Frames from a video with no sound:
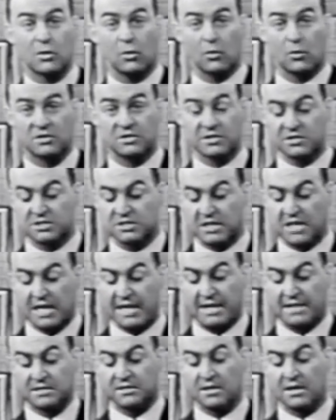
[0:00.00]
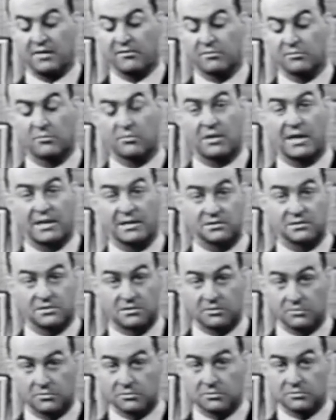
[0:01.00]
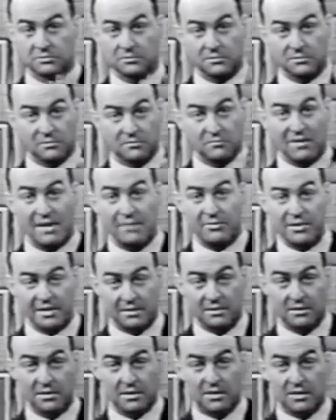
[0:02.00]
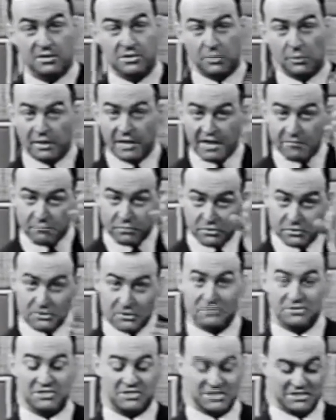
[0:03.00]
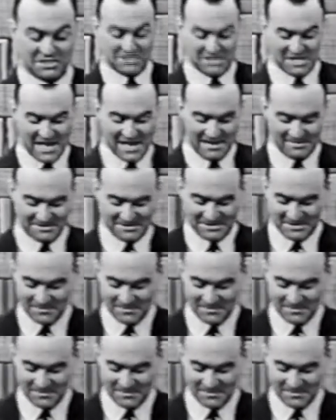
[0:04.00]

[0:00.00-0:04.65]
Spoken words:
causing the side of the maracas to vibrate. So we have produced sounds.